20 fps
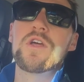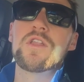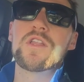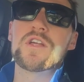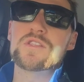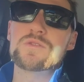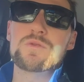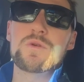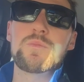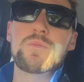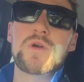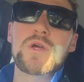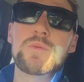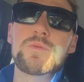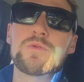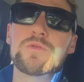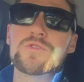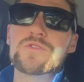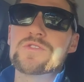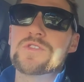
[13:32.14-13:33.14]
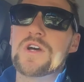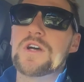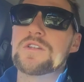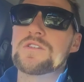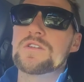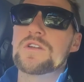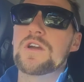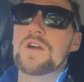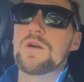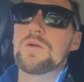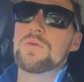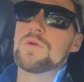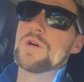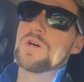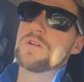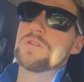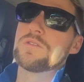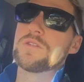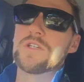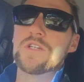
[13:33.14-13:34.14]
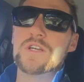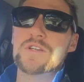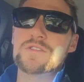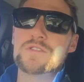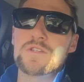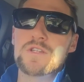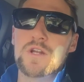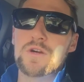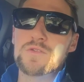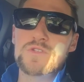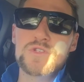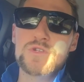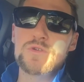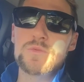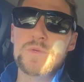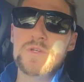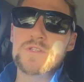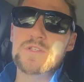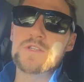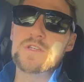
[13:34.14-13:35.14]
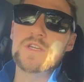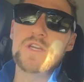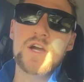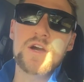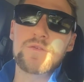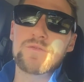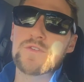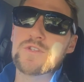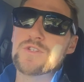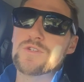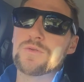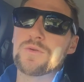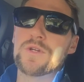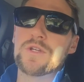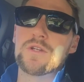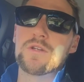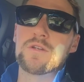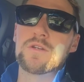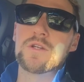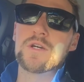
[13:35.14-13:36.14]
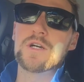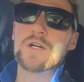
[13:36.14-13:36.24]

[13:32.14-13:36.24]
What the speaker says: that's when people start to go, well, he doesn't, he's too busy, he can't fit you in.